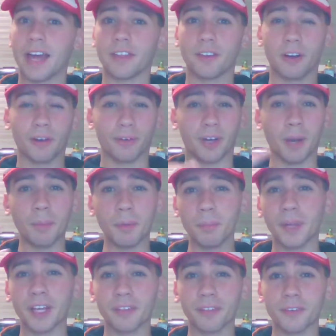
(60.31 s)
and there are a couple
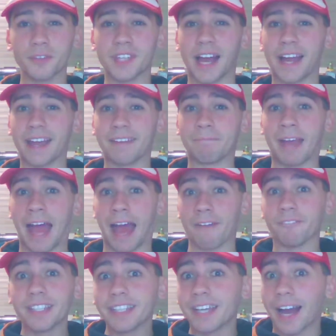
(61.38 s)
playthroughs I
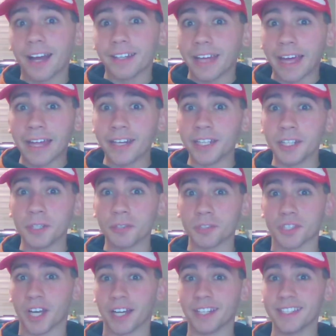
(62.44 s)
haven't gotten any new
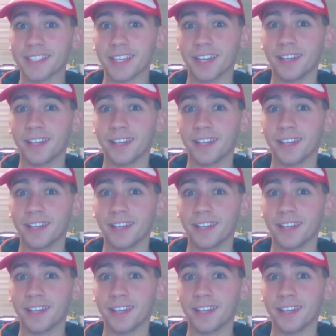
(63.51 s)
shinies